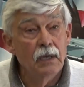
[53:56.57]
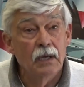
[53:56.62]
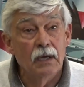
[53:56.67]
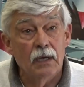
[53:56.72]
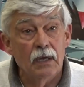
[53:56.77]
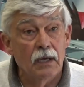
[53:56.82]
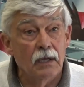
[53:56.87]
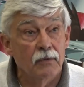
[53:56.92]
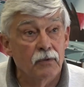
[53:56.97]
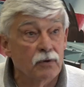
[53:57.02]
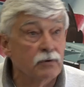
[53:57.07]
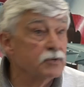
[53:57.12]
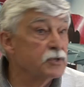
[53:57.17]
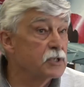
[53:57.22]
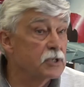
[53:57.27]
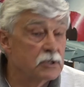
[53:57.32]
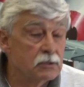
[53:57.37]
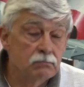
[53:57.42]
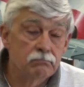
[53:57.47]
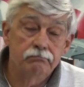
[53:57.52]
and
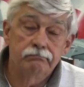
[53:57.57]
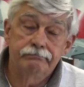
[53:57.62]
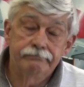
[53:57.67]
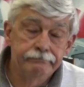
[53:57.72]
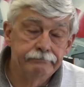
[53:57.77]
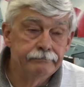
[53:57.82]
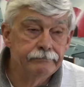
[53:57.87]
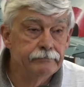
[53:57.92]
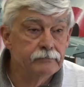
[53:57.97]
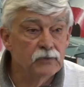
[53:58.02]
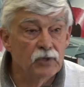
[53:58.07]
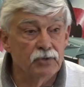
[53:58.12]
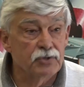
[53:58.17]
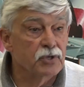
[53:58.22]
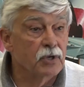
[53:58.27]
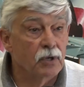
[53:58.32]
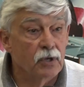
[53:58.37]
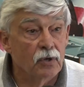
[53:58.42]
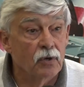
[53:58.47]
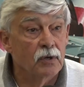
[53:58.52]
those
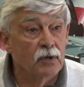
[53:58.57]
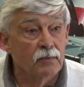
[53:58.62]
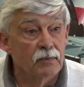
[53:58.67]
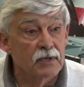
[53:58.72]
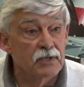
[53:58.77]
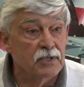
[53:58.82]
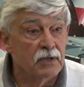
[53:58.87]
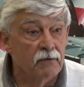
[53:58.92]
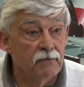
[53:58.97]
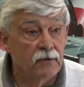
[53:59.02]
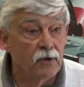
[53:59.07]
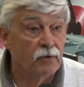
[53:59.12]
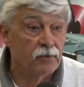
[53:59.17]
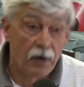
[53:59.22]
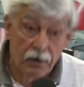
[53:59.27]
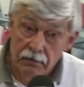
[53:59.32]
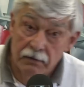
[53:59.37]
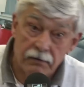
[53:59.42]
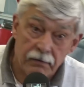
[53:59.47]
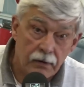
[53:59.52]
are the only ones I've flown
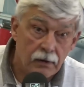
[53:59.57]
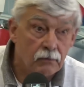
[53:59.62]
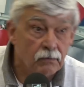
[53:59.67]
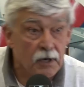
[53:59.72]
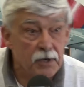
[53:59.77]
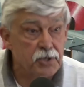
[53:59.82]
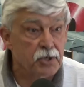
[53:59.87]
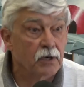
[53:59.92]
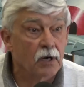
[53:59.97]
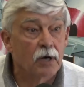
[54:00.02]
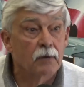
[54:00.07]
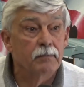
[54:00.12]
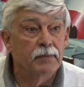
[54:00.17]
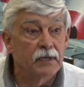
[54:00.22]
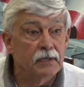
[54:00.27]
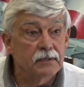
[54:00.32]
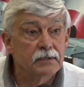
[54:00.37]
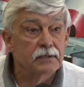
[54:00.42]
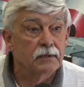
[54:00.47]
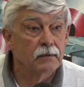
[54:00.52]
other than the Russian
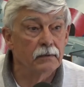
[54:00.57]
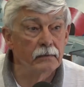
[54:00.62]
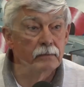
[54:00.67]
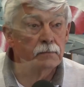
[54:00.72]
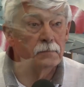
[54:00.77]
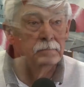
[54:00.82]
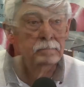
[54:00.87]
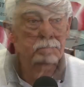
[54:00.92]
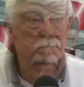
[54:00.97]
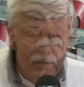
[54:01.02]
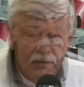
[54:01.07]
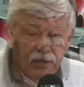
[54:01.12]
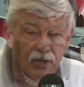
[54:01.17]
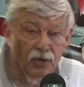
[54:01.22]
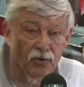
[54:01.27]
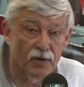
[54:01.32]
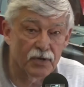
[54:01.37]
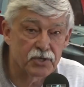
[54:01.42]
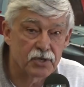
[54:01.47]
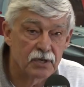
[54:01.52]
airplanes. You know? The
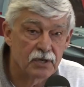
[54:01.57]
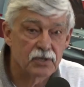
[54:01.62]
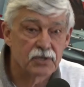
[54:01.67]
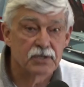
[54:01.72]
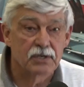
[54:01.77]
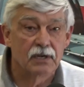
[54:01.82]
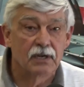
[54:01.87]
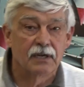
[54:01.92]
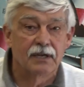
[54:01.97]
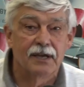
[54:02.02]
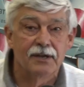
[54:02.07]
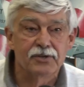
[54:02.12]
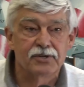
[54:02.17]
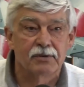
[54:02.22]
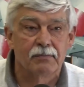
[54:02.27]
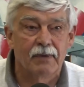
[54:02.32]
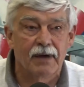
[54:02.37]
question is, in the case of